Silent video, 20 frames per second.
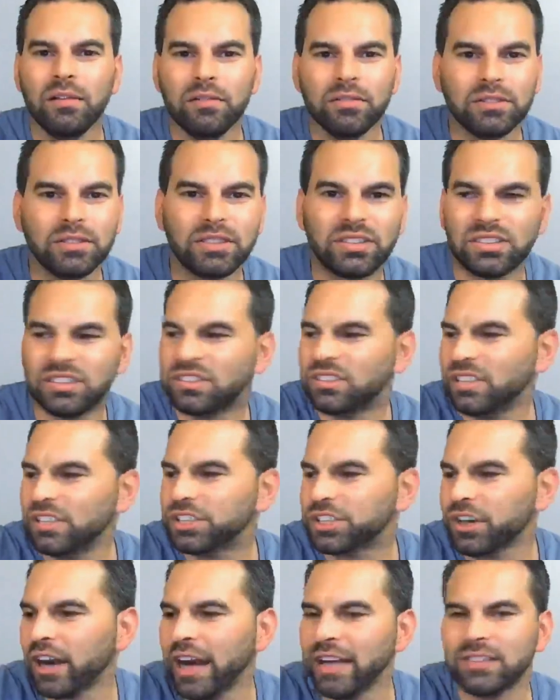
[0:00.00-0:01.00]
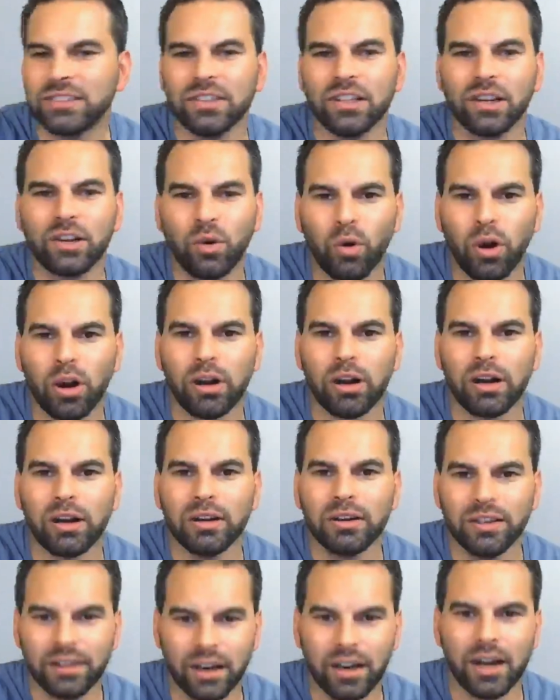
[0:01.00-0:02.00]
sit your ass in the
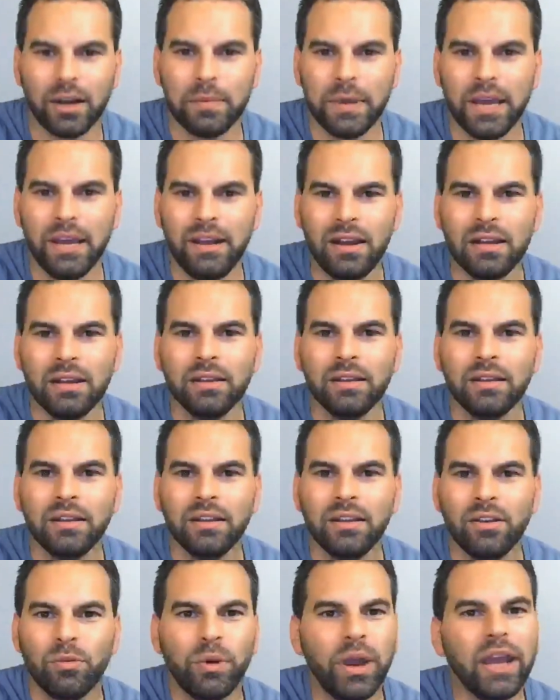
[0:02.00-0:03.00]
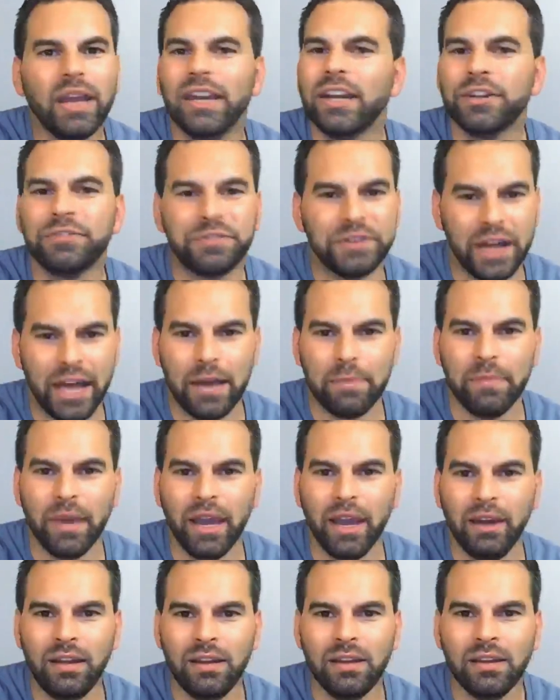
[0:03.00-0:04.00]
corner. You know what I mean? We ain't here for that,
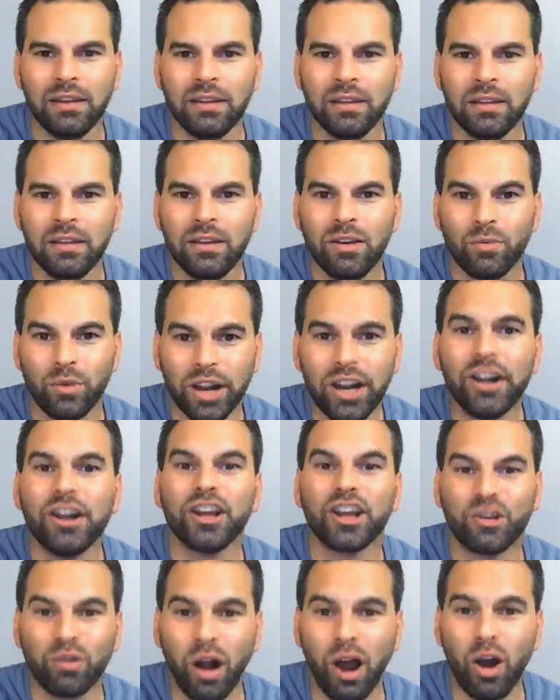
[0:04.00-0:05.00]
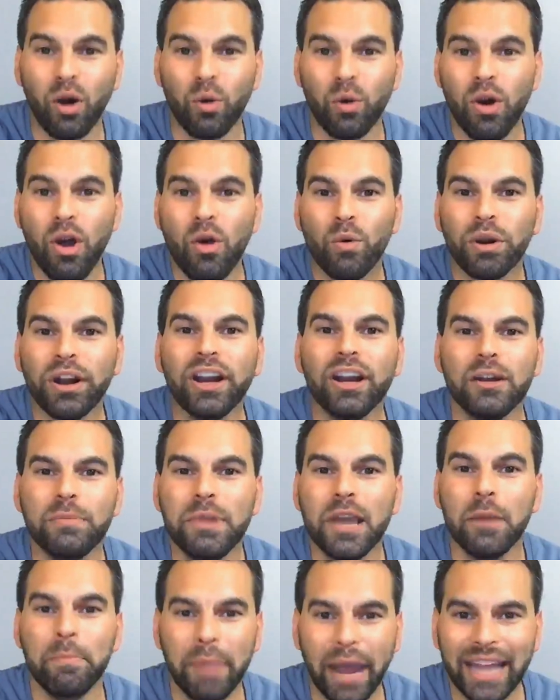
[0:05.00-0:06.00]
man. We're here to grow. We're here to
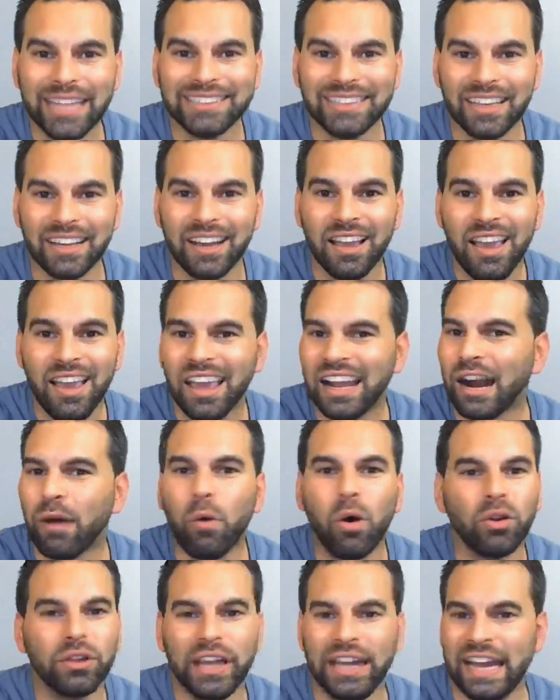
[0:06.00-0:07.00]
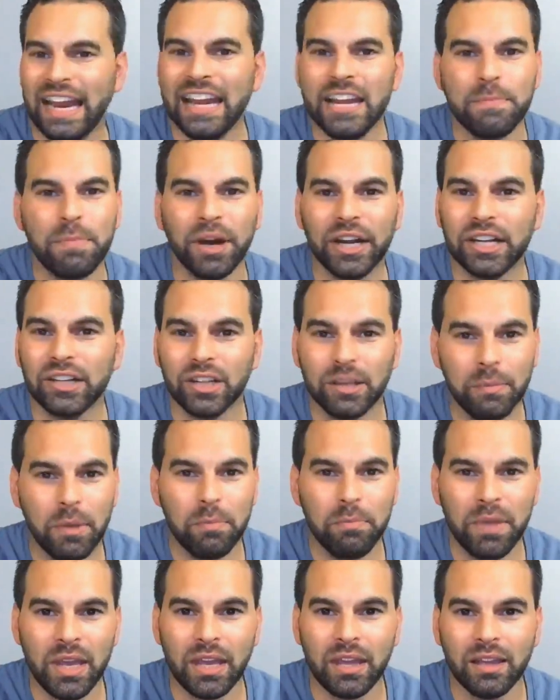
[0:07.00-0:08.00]
be amazing. And I won't let anybody
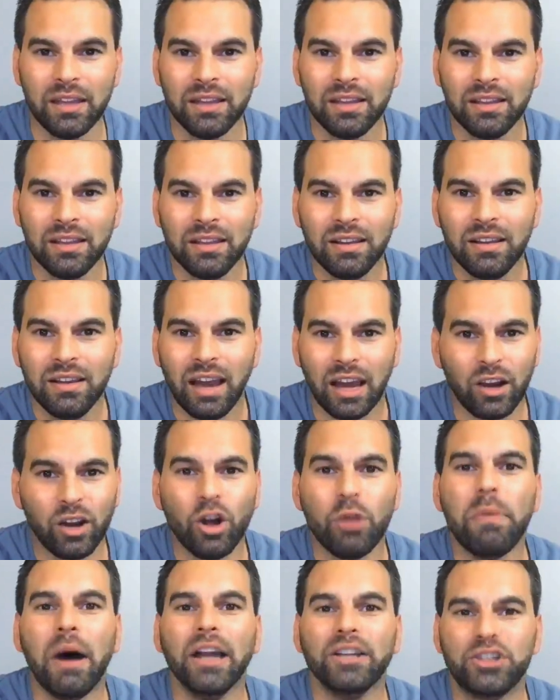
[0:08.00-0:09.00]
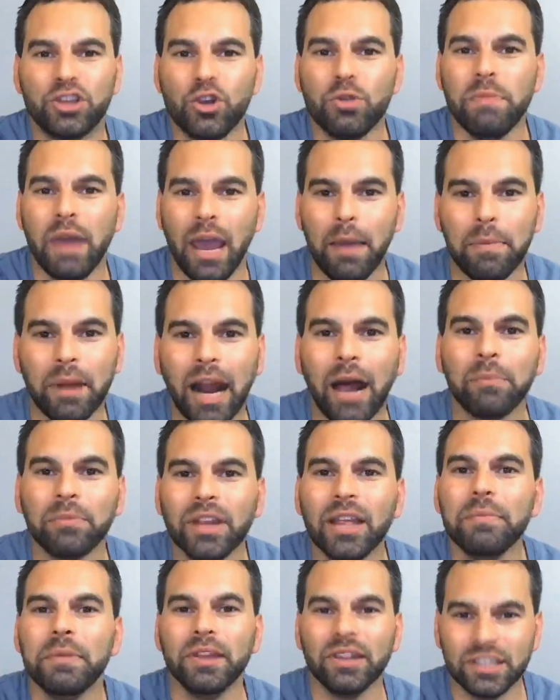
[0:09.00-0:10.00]
limit me. I don't know about you, man, but I'm
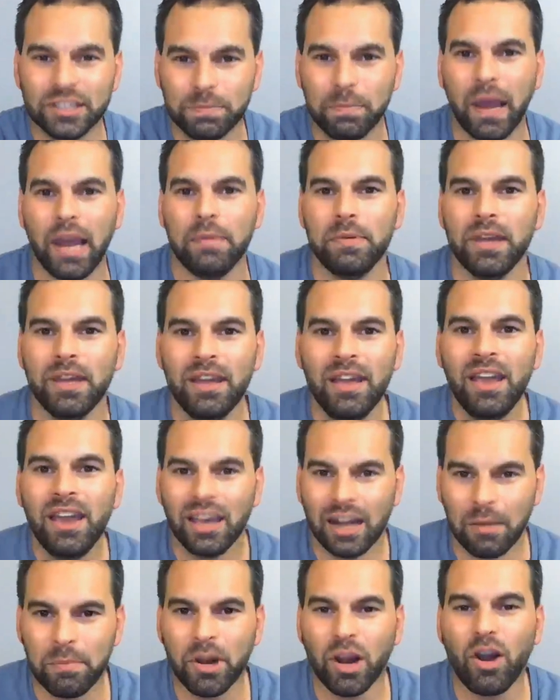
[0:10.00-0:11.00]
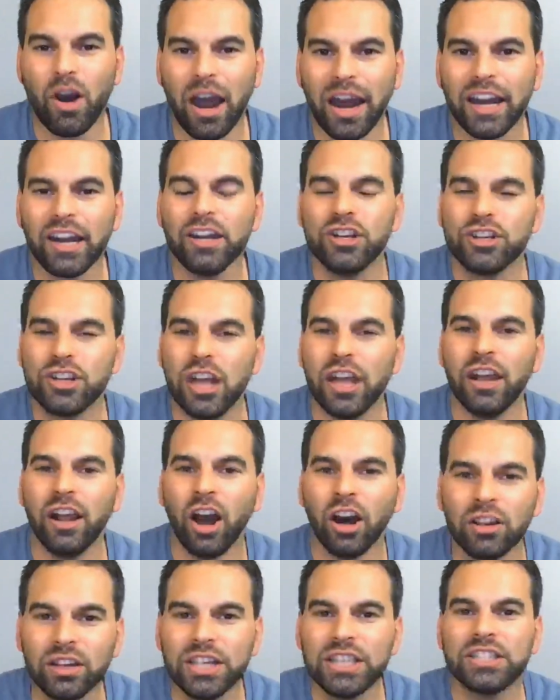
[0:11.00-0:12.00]
limitless, baby. And I'm going to go out here and
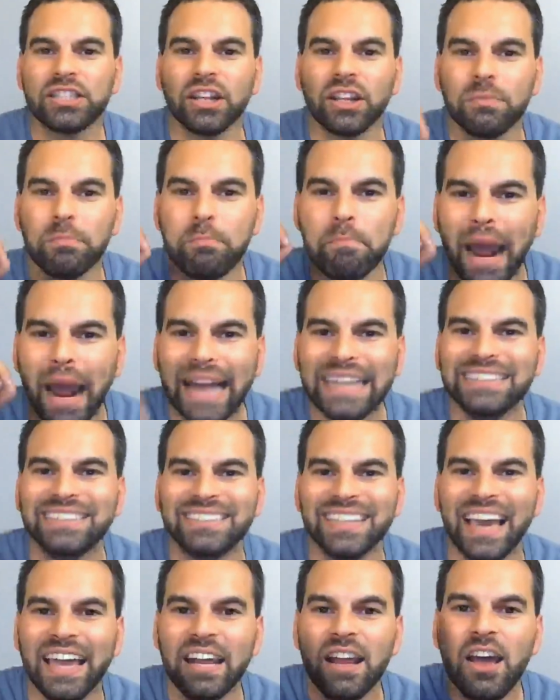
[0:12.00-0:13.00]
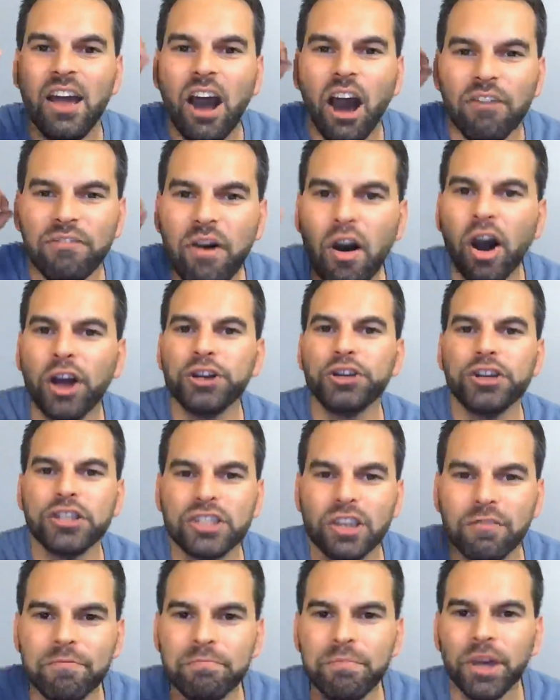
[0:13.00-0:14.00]
unleash the mindset of
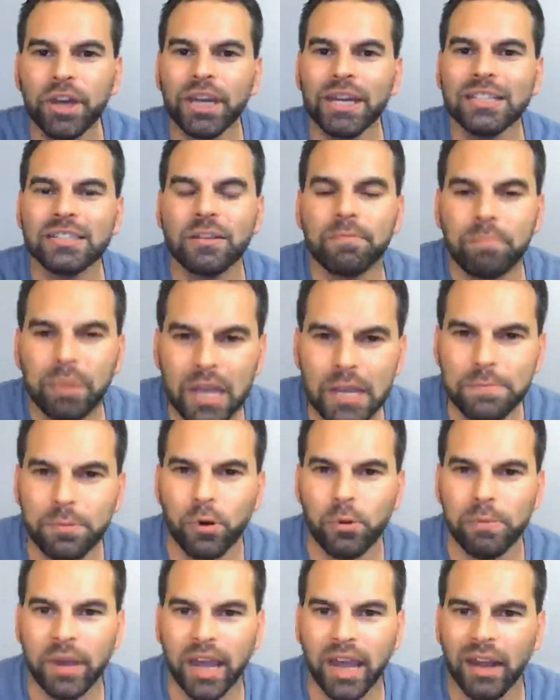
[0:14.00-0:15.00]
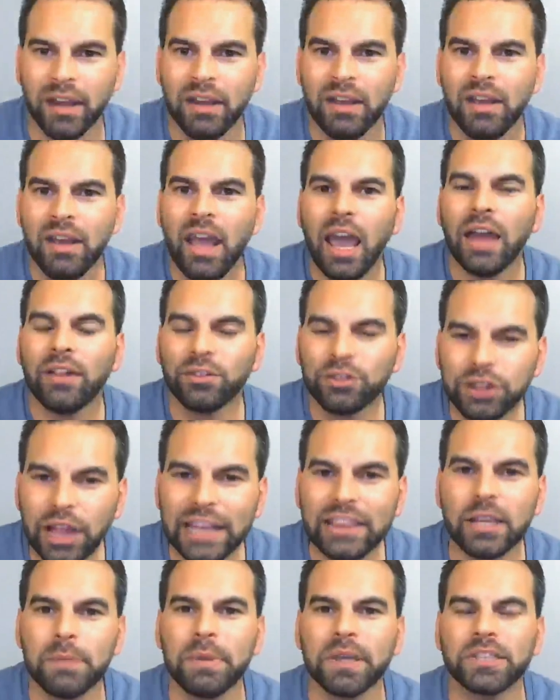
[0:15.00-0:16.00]
hundreds of millions of people, man, and
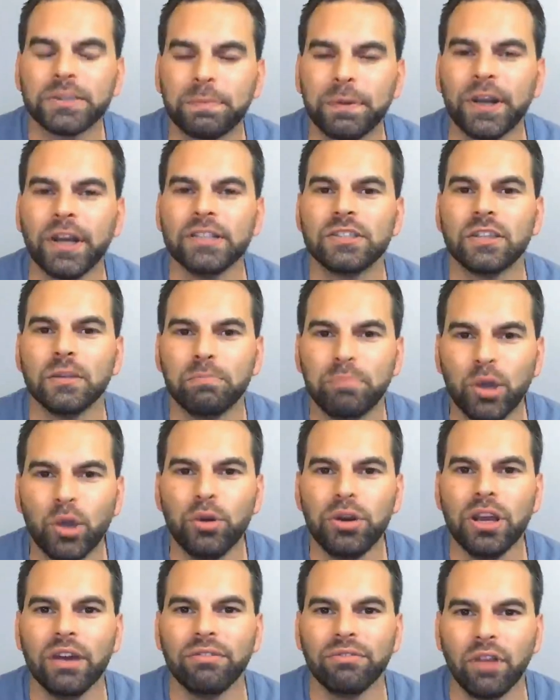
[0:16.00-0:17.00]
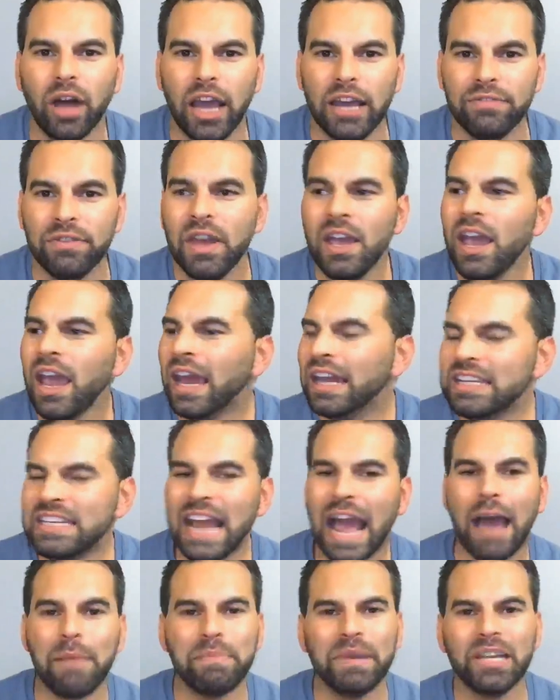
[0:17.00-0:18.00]
let them experience the beauty of life and
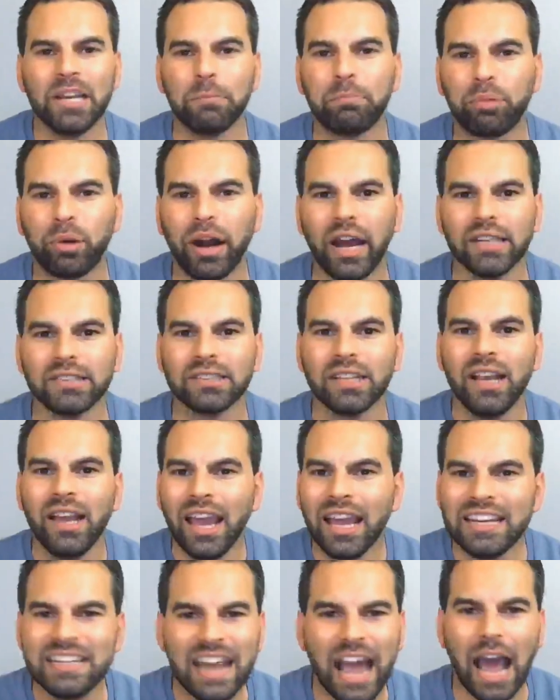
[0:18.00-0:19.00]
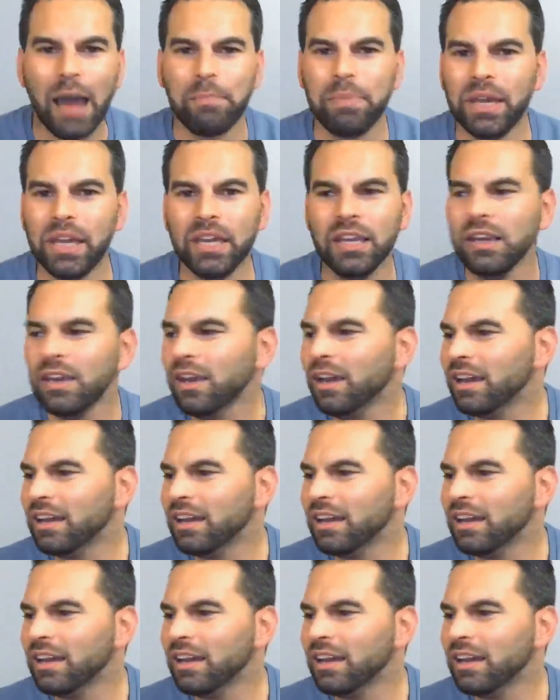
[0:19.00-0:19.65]
not be depressed and not be